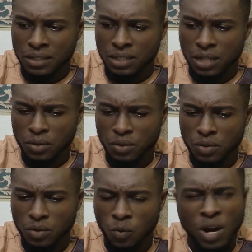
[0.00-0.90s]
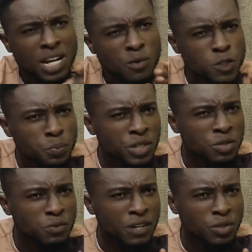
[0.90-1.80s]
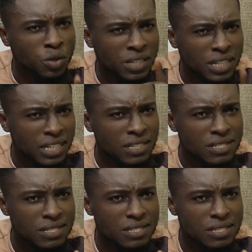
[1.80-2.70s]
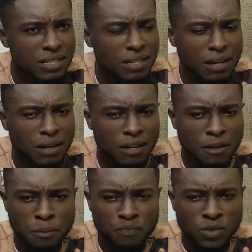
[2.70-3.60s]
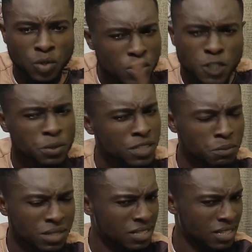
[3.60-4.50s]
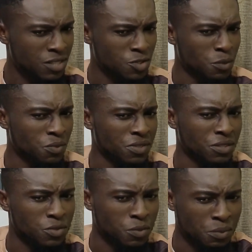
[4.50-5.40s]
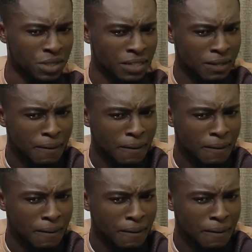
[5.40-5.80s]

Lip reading: Now, while I was praying over your case, the Holy Spirit ministered something to me.